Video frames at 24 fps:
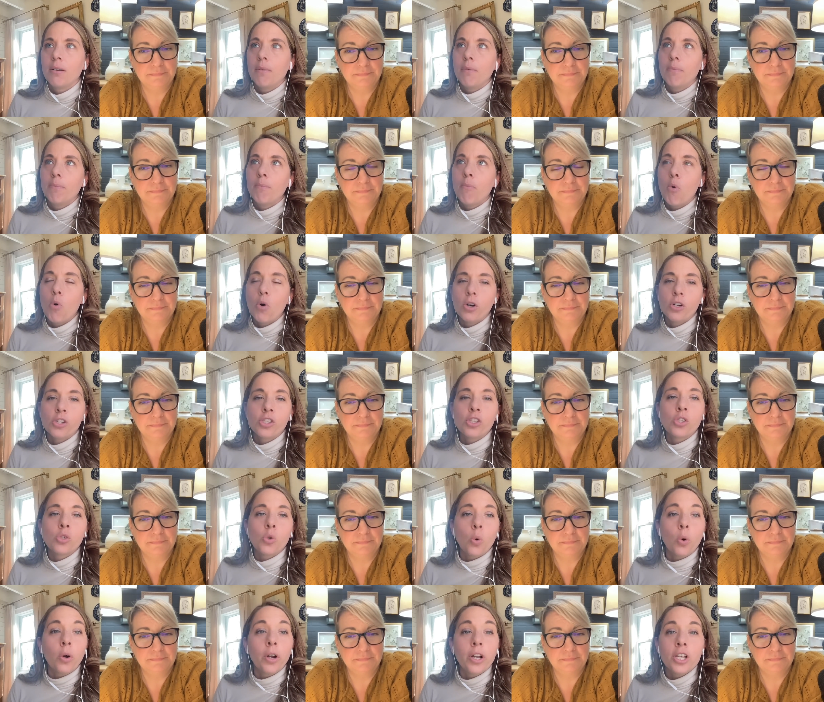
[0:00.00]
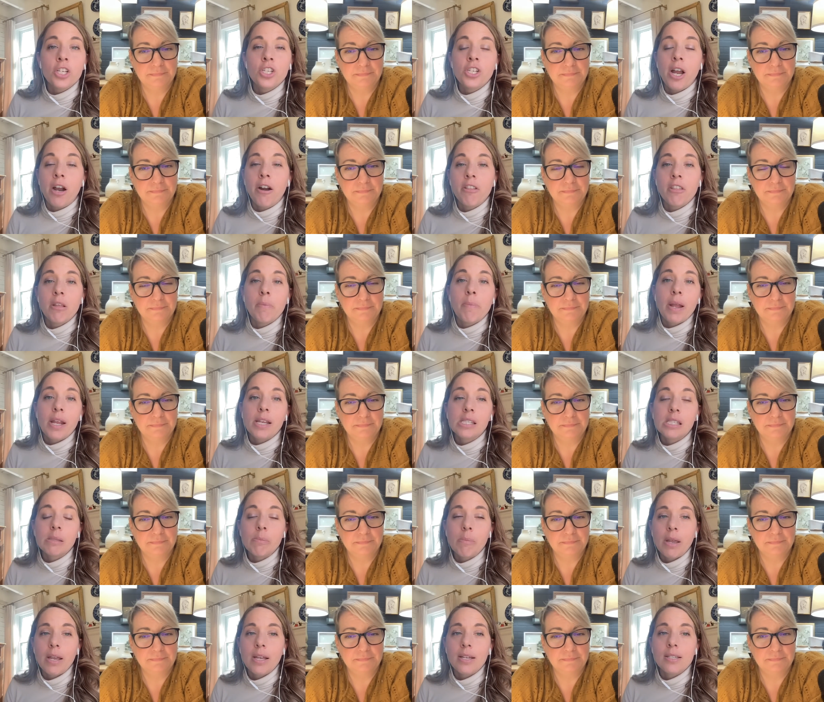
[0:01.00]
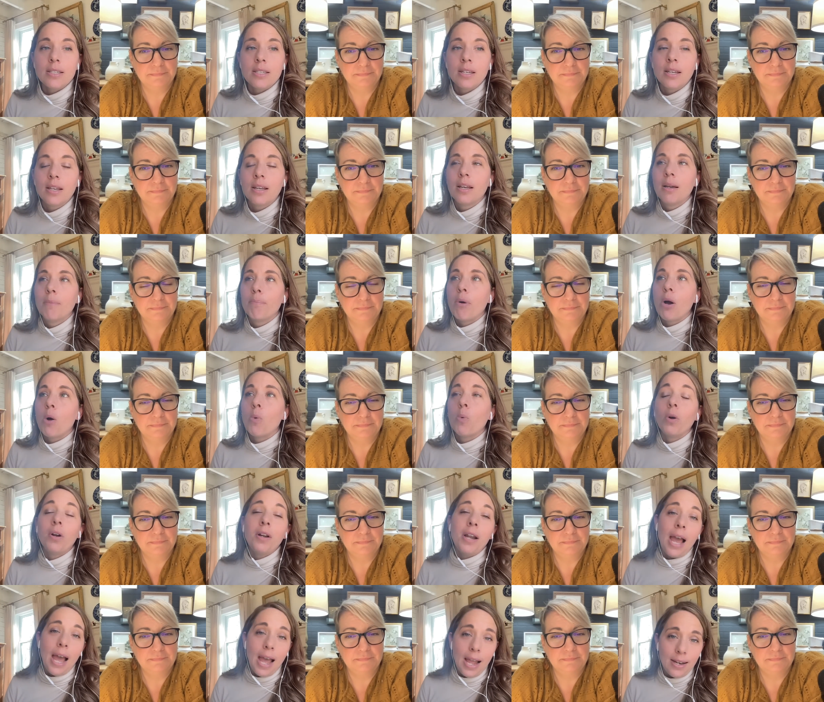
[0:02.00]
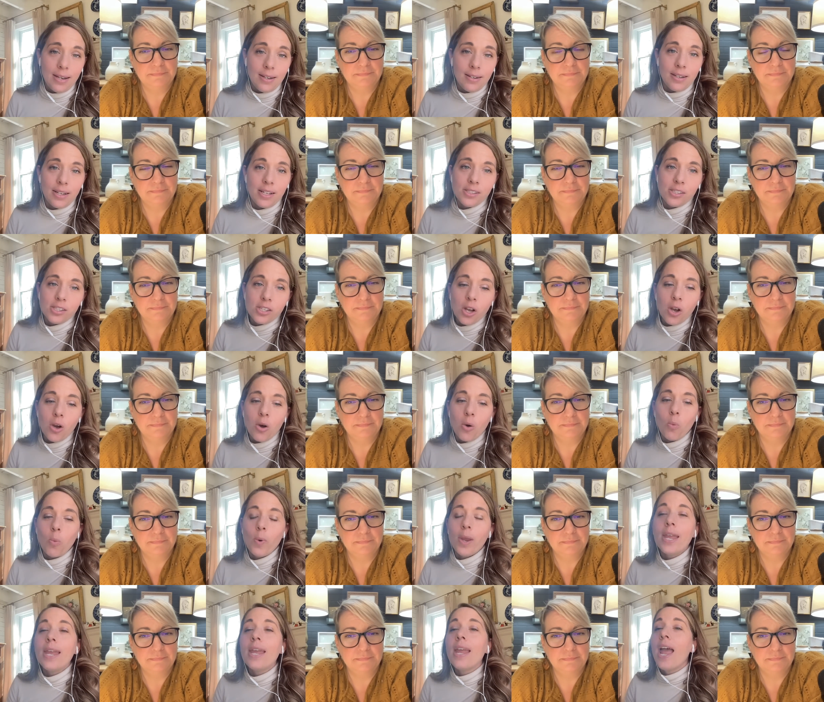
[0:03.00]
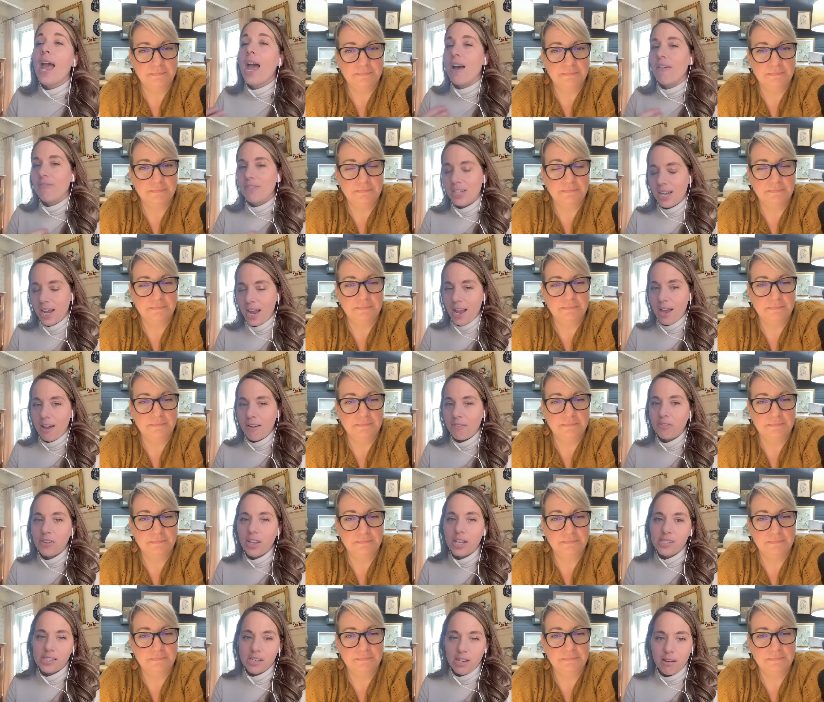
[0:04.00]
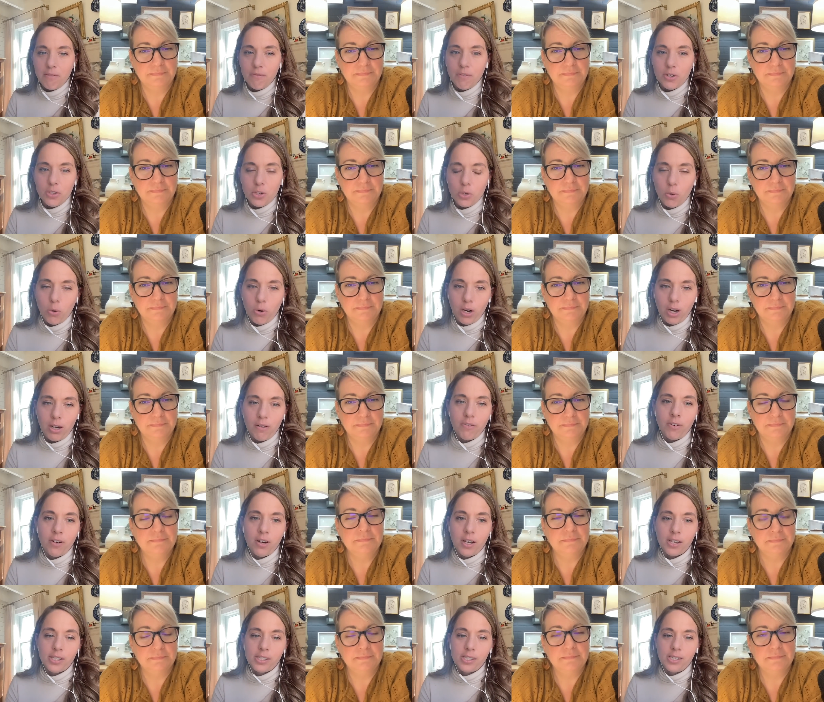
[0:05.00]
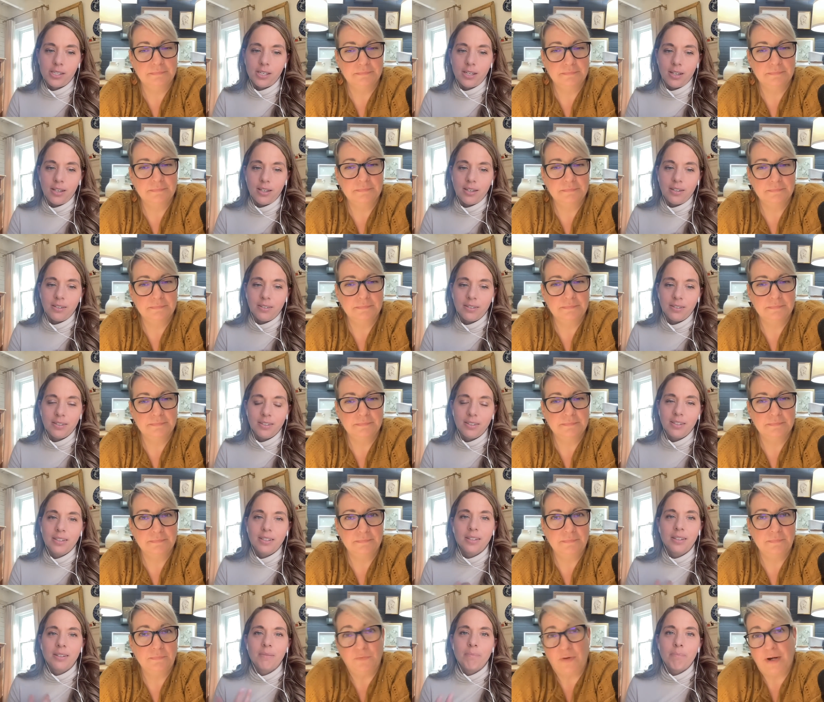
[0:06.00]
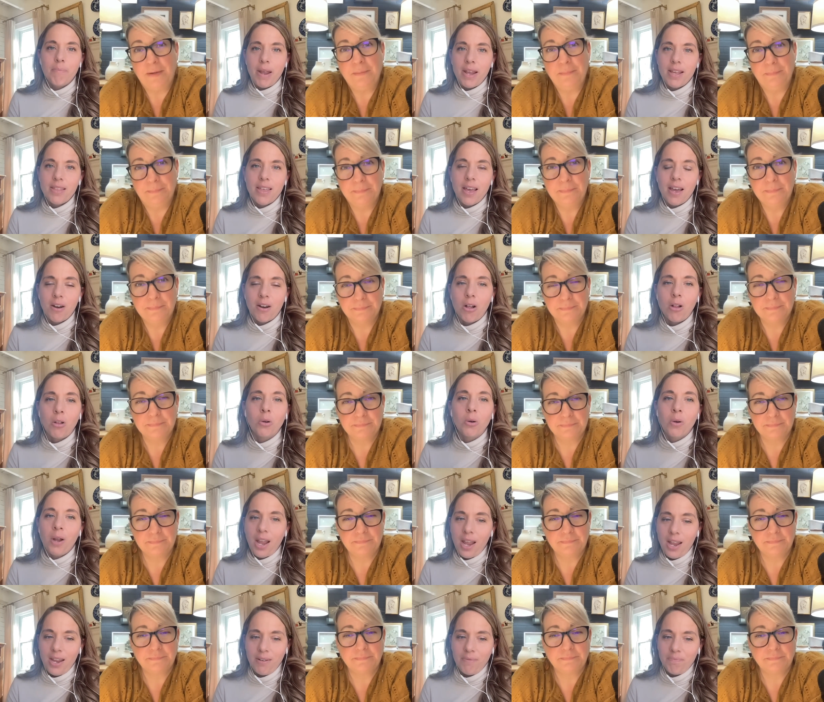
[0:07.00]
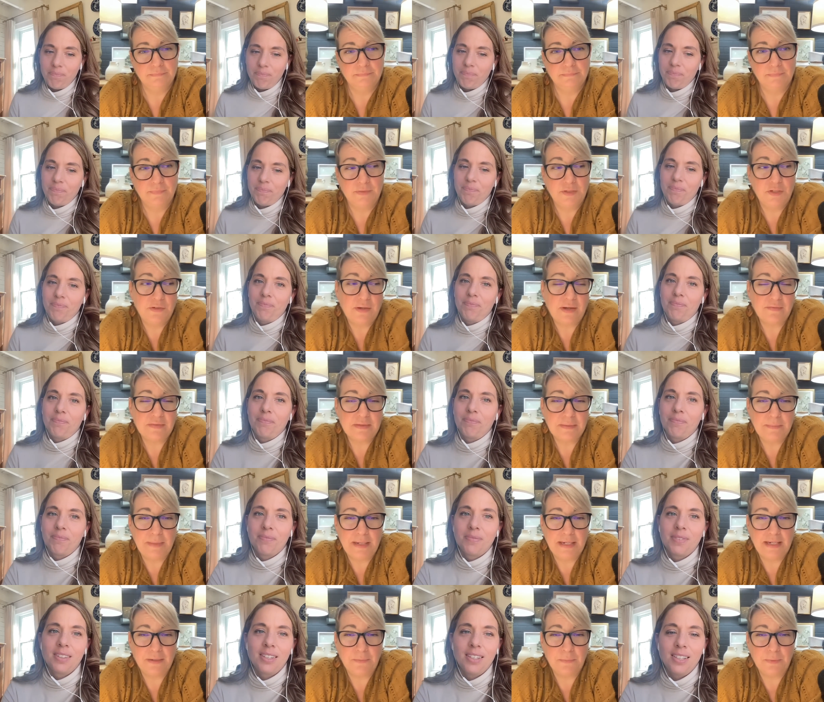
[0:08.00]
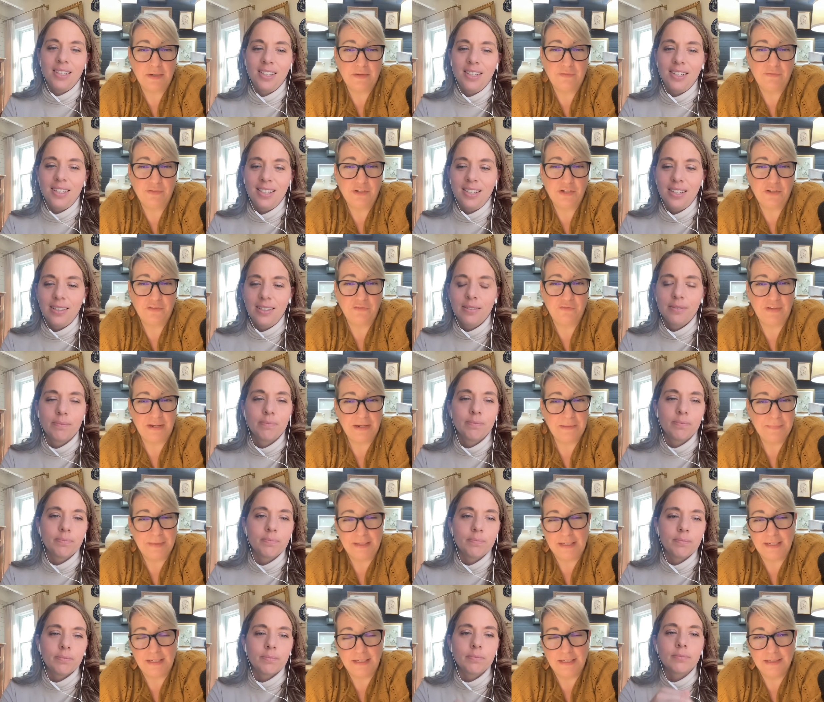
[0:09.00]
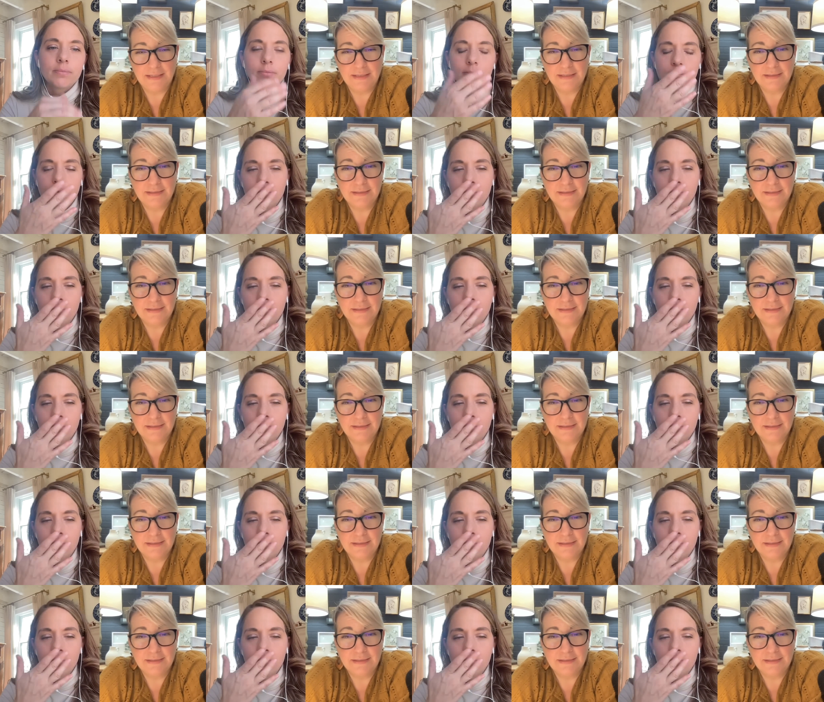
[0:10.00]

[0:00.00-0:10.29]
Speaker 1: more storage down in the basement, but we're not. And so we have to have less inventory for
Speaker 2: us to make that all okay. You have to make it work for your family.